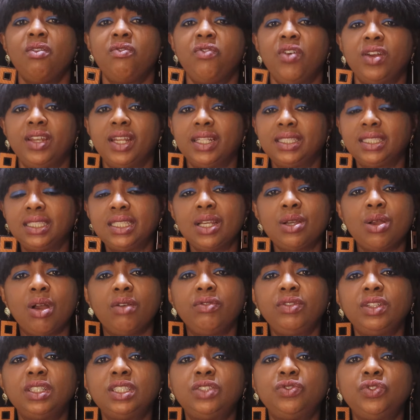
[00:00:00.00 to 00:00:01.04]
For the sake
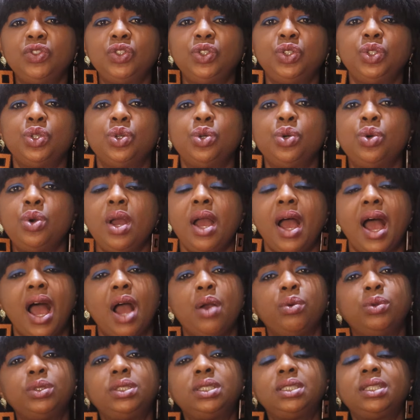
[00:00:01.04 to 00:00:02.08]
of this video,
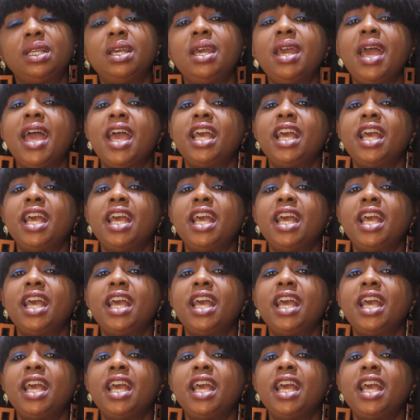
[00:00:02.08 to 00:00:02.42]
I will say